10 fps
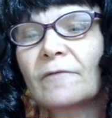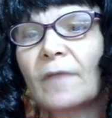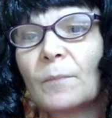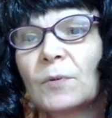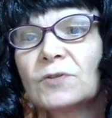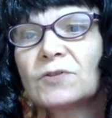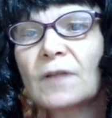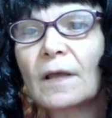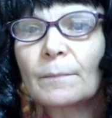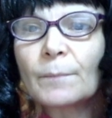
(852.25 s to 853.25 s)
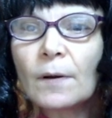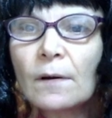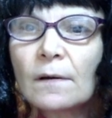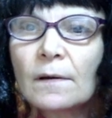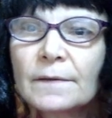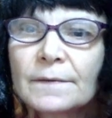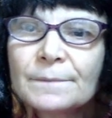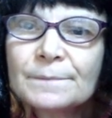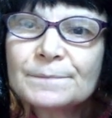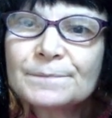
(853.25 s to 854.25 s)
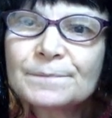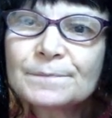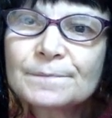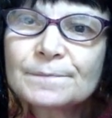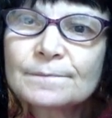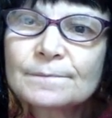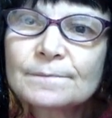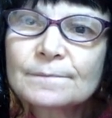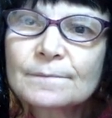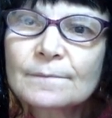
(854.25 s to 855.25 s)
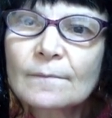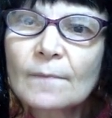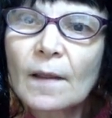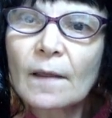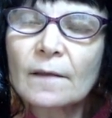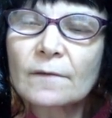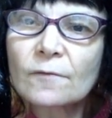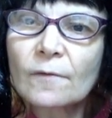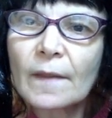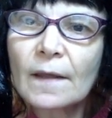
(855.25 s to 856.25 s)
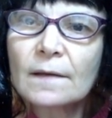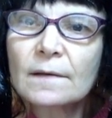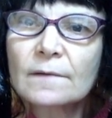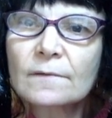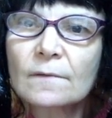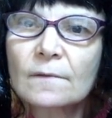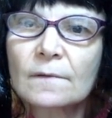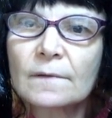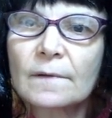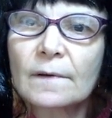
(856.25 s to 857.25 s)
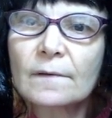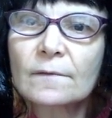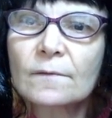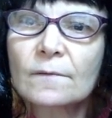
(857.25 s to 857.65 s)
If they push that pawn. Okay, so that is on there.